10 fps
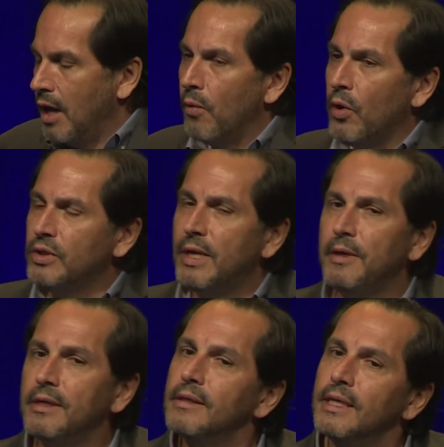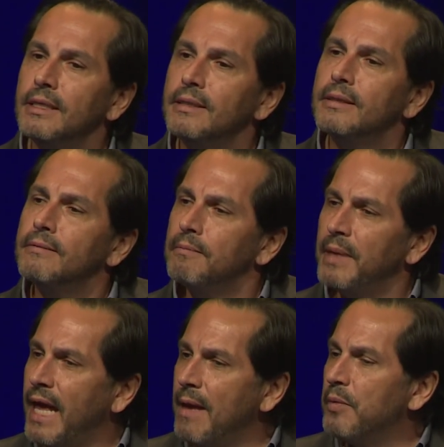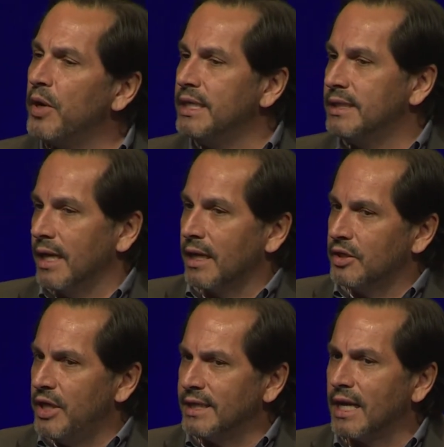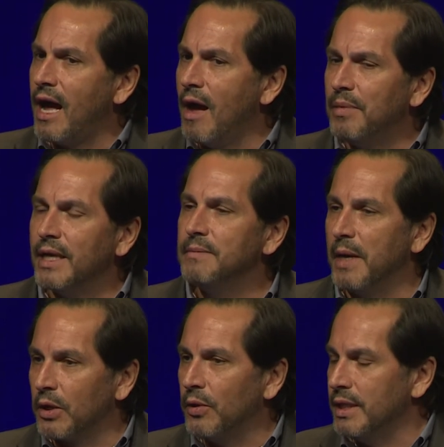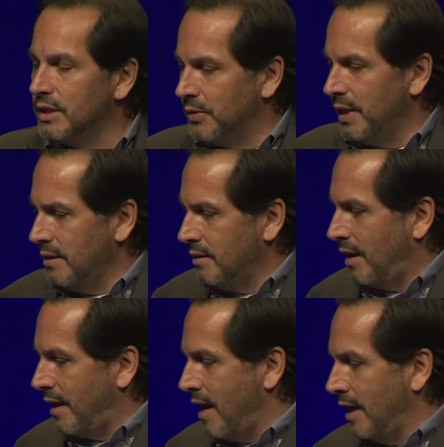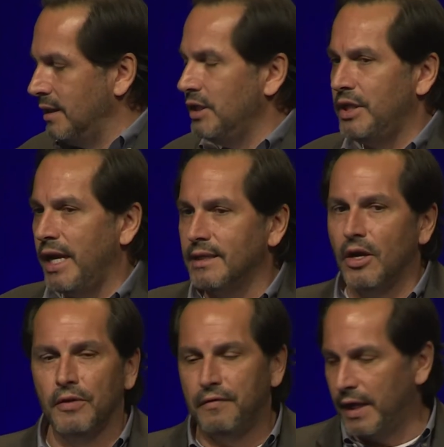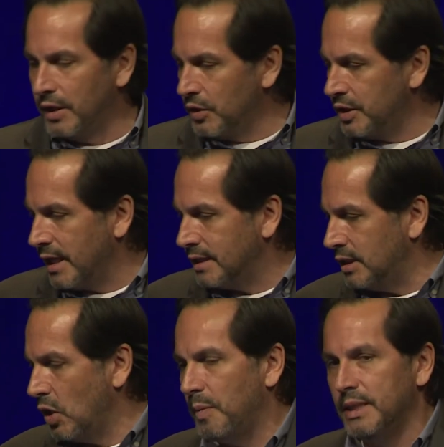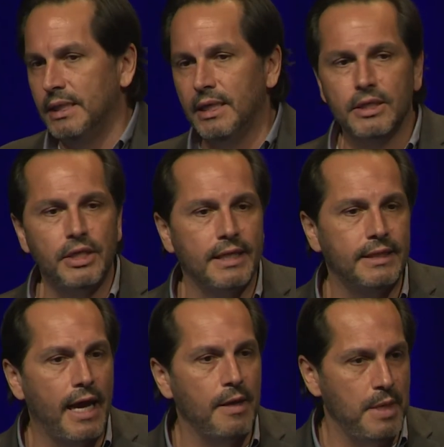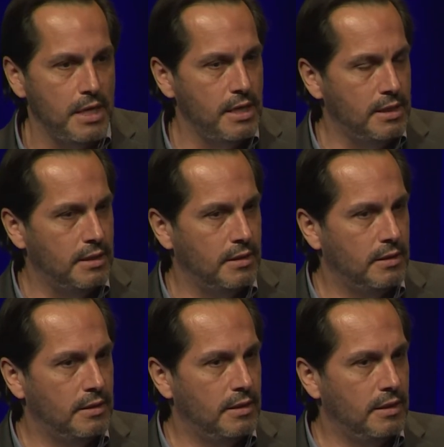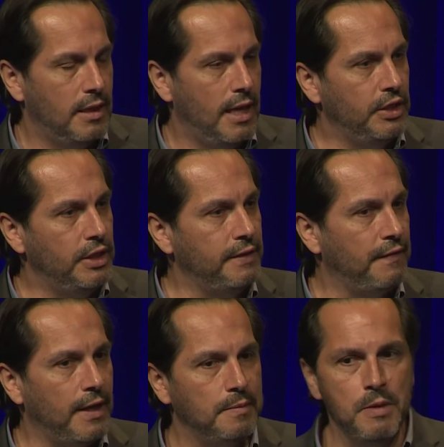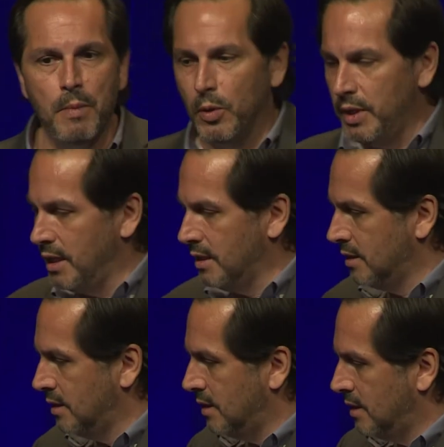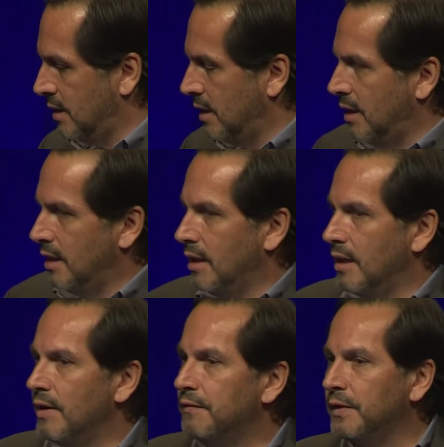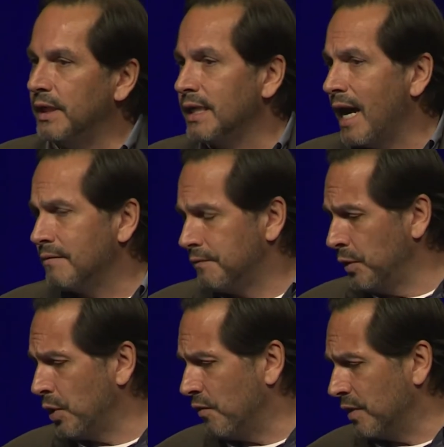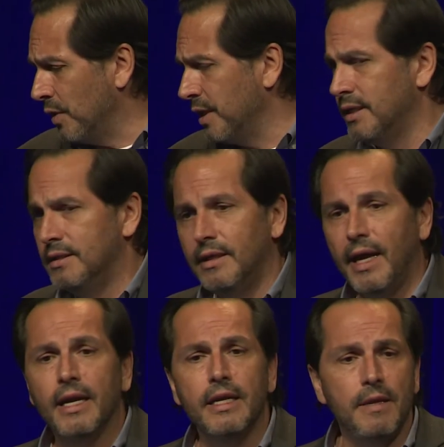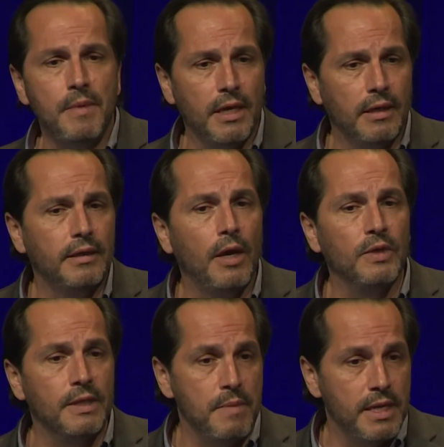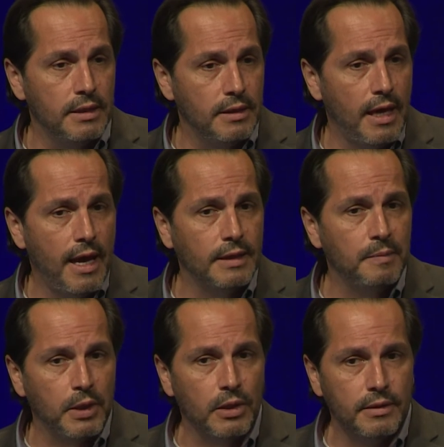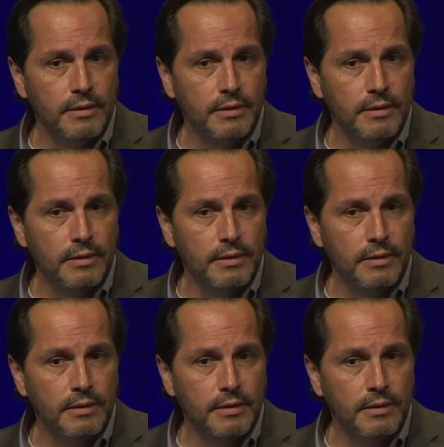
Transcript: Rosa became pretty sick. She has a complex medical history. At 90, she has heart failure, she has COPD, and she has diabetes. And she developed pneumonia and got fluid overloaded and anemia and was admitted to the hospital.